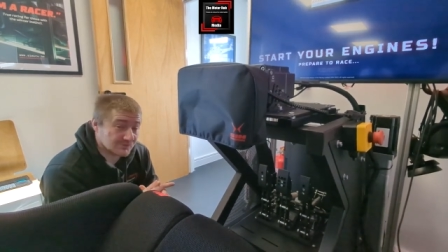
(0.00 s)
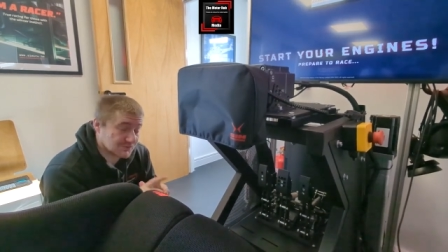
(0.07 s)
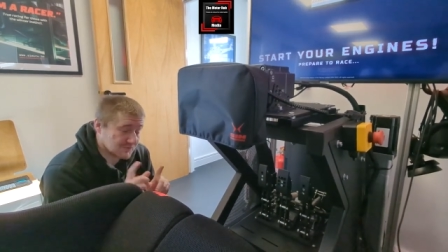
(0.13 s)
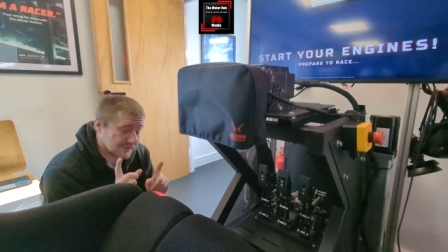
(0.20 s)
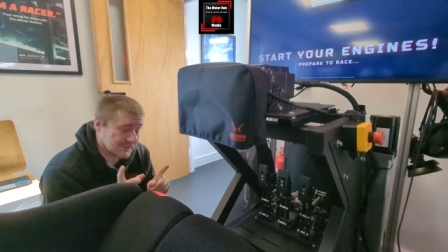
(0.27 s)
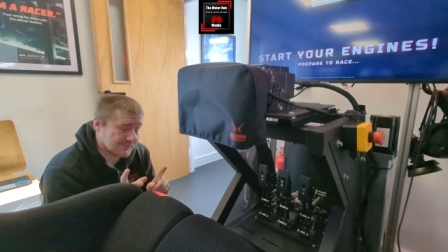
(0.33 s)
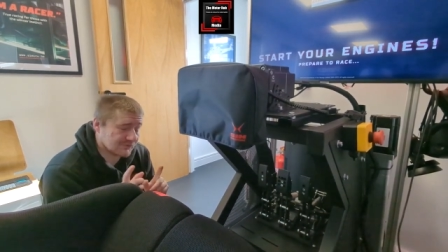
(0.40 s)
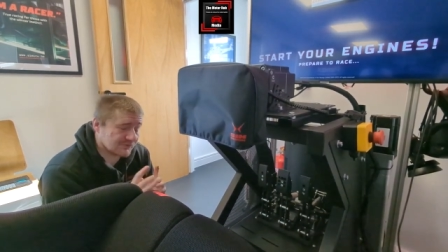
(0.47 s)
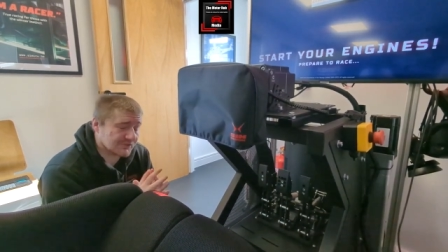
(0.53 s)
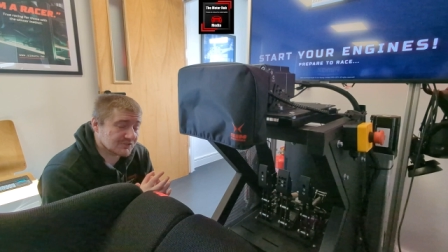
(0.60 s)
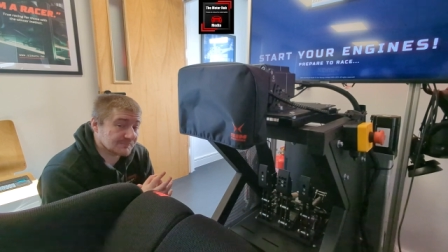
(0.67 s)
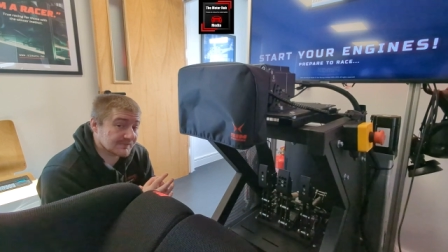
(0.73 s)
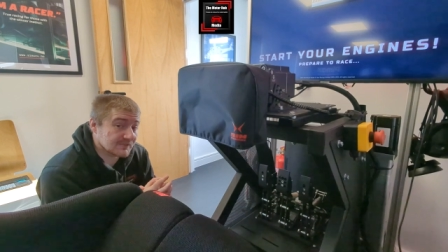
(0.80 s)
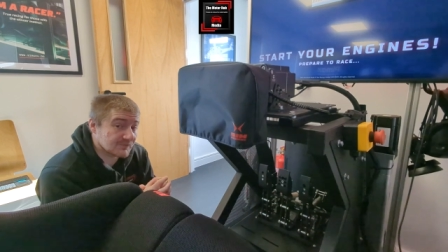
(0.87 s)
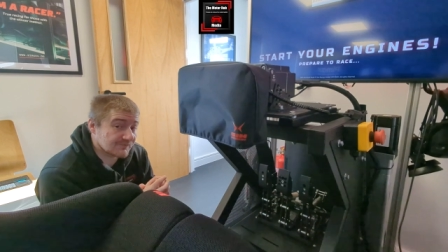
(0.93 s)
so keep your eyes
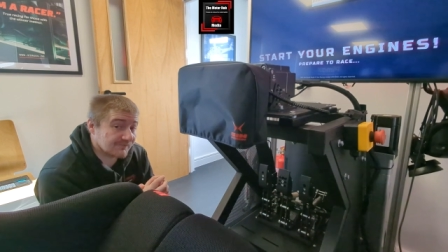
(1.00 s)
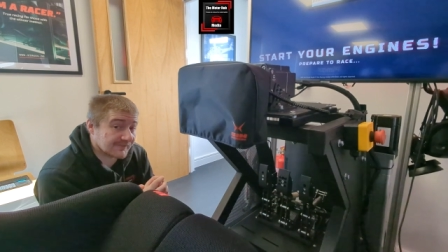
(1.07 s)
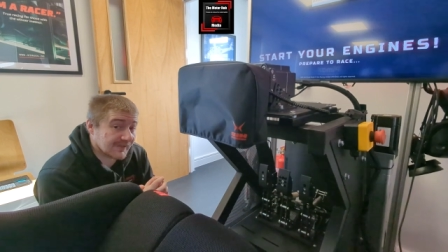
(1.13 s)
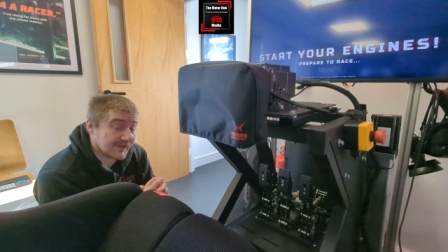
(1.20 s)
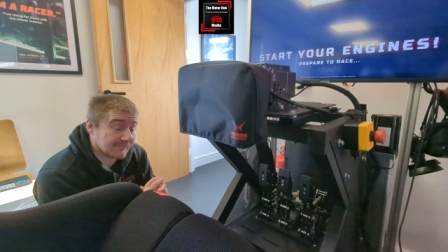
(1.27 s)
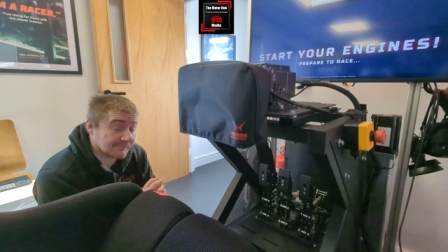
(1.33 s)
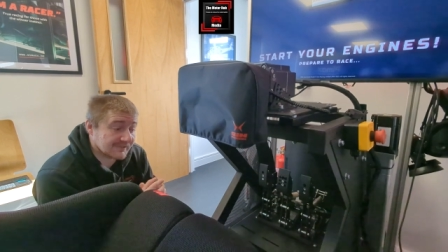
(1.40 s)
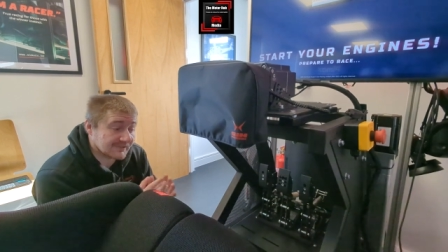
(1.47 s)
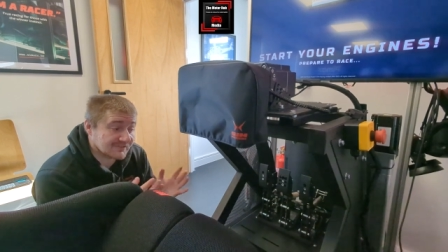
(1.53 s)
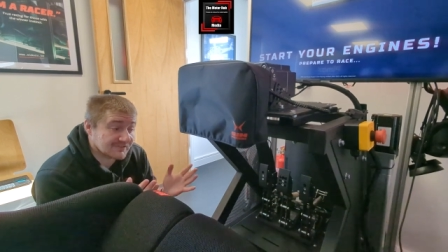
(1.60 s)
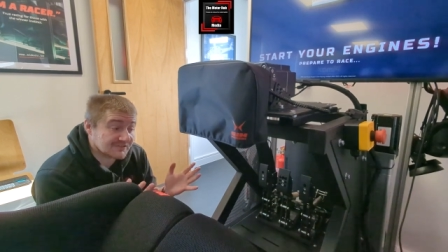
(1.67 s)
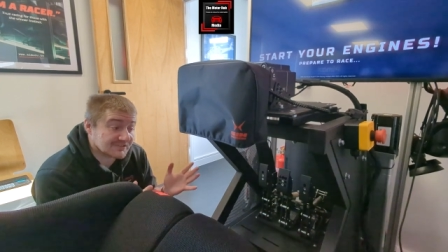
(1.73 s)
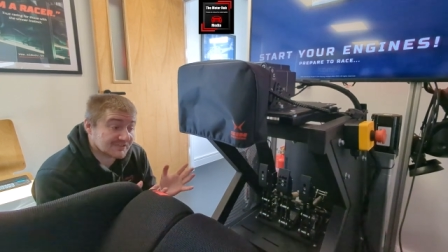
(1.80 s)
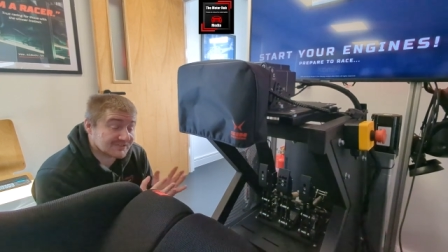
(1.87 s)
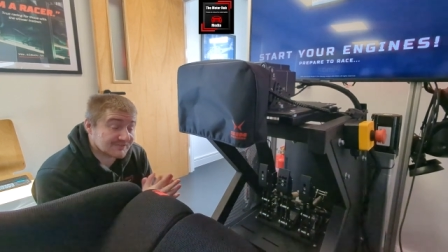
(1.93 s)
peeled for that,
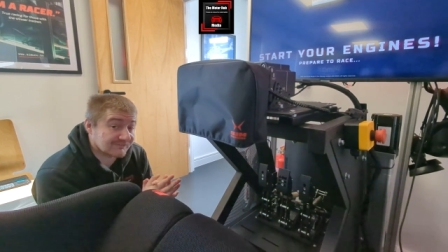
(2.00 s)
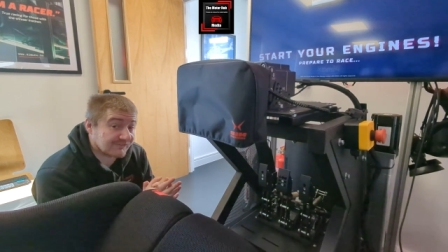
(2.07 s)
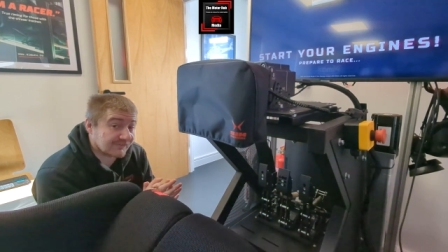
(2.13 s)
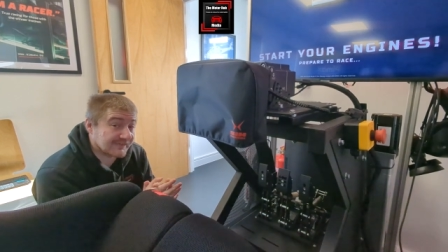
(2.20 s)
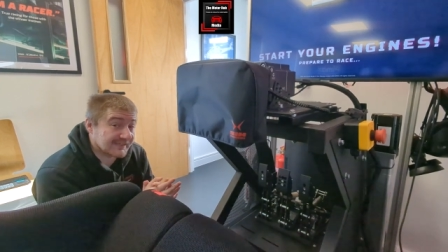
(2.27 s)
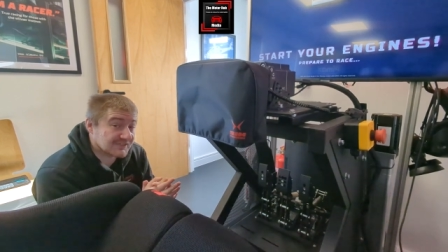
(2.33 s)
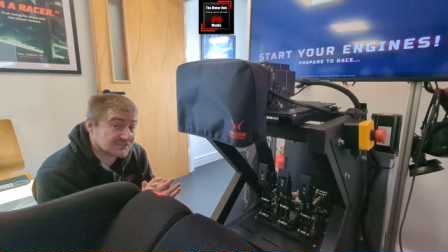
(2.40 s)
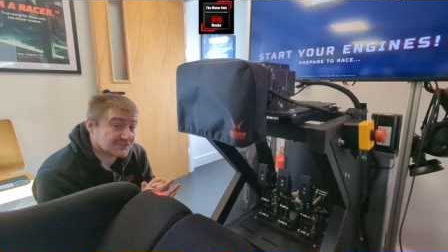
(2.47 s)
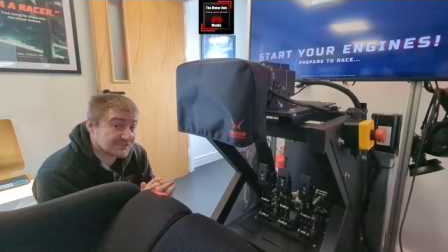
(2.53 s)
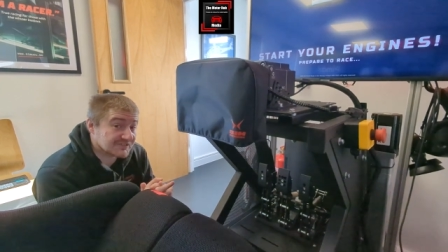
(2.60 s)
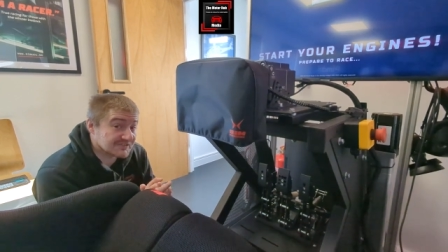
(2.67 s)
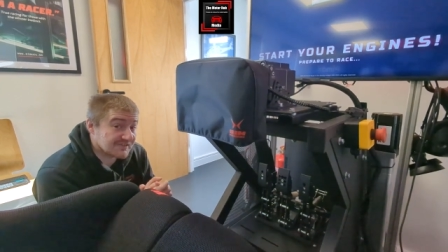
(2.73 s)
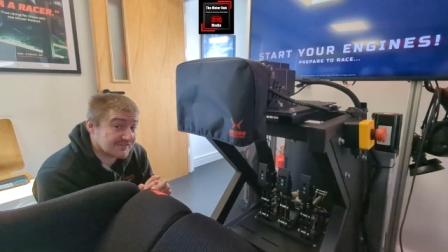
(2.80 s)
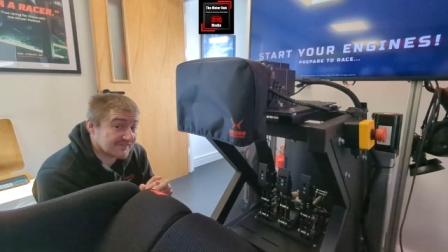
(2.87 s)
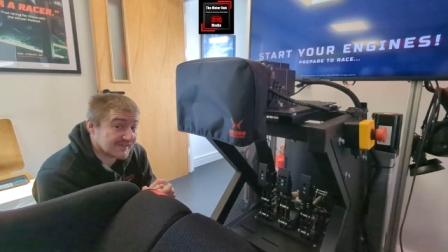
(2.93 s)
because there's some very
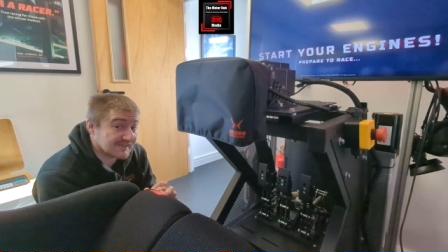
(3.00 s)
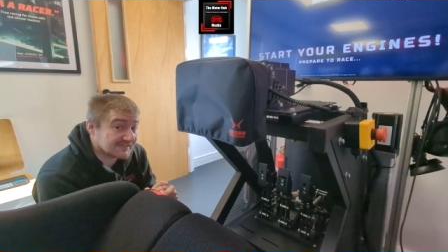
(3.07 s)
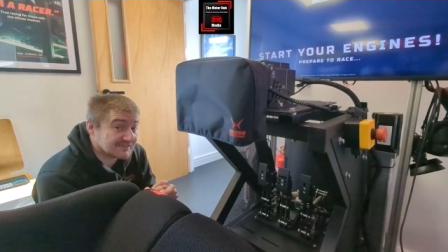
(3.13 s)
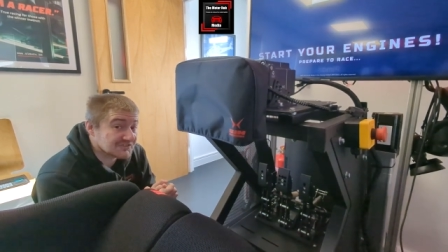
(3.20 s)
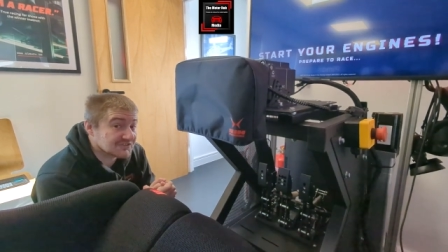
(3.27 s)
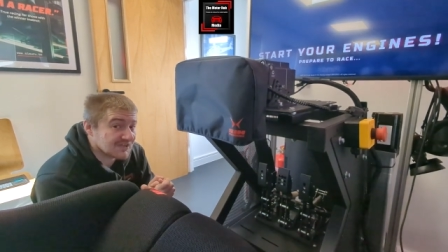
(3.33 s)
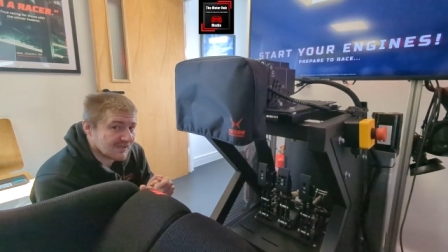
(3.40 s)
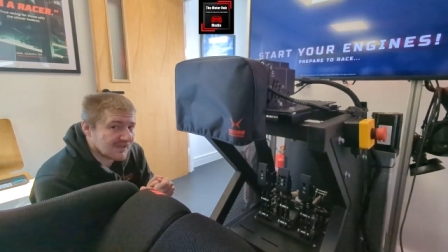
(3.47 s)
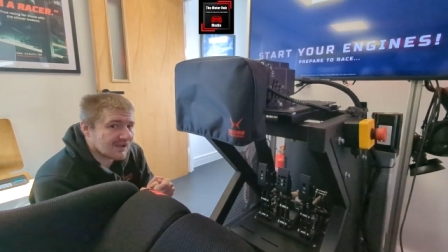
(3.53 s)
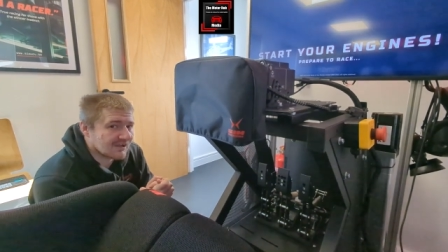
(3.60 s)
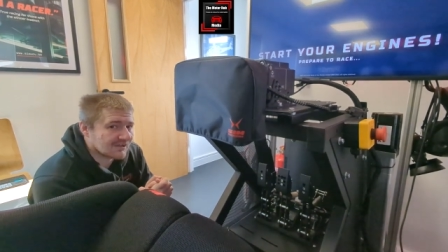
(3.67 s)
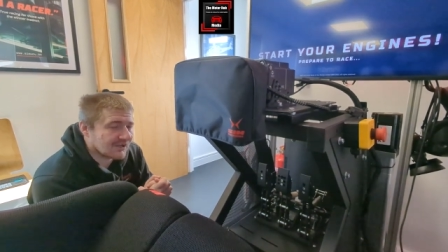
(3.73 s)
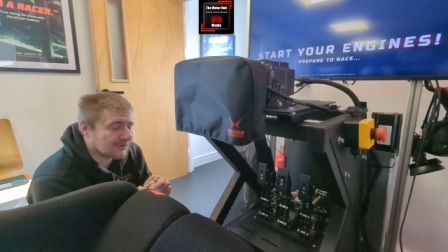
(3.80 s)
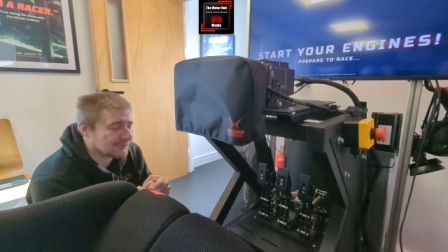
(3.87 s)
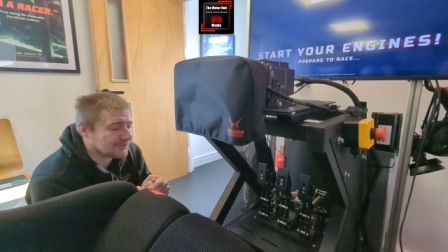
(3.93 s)
exciting things
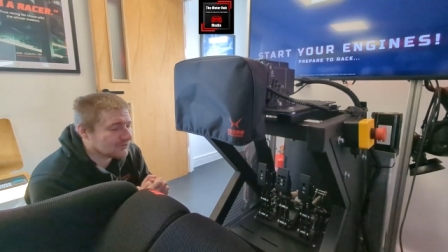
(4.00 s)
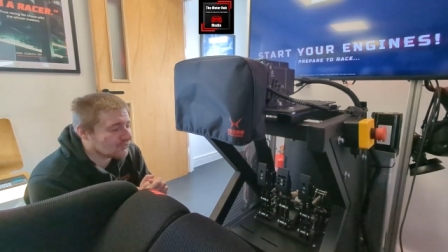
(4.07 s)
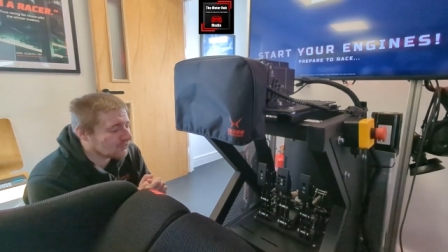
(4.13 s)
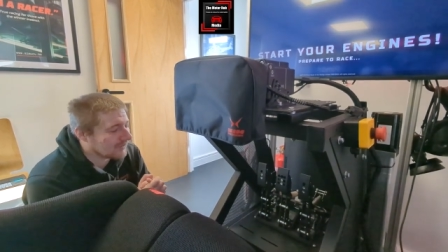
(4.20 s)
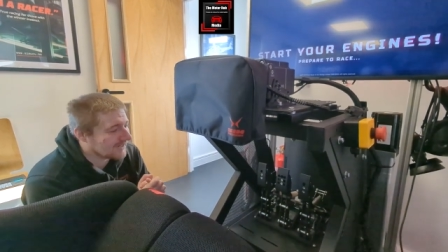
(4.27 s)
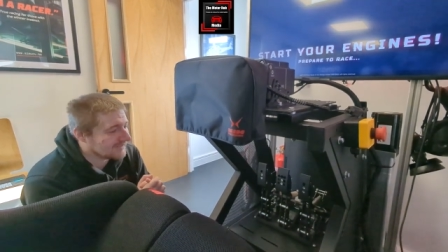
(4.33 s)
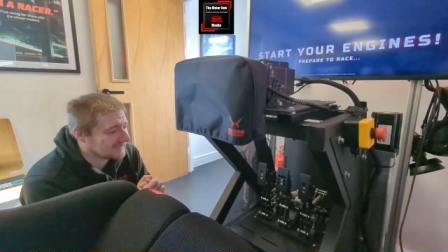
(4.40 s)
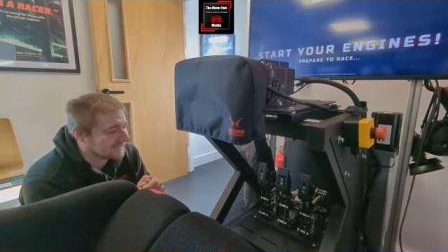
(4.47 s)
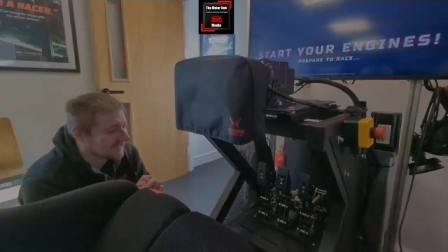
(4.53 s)
coming your way.